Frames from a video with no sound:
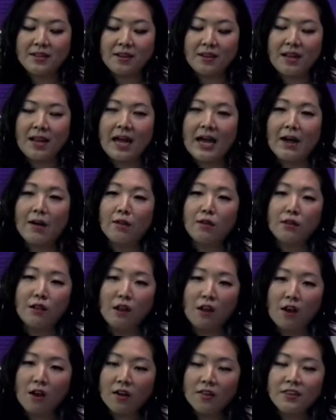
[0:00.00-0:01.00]
on how
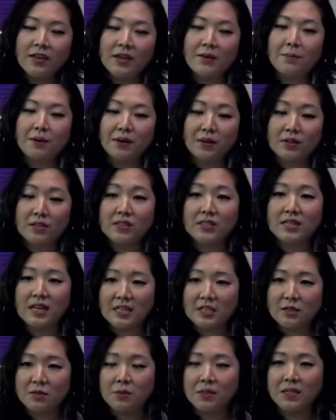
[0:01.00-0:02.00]
long that person
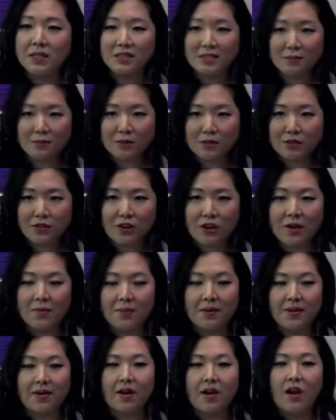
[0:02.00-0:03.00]
has been a
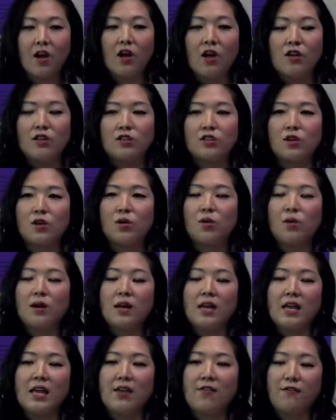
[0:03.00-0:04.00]
subscriber. So
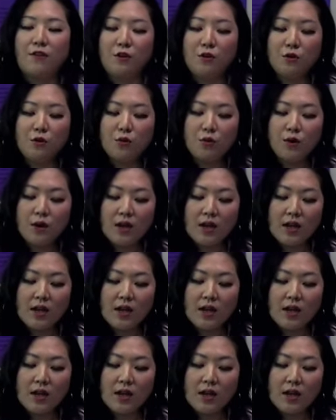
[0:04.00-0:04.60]
if you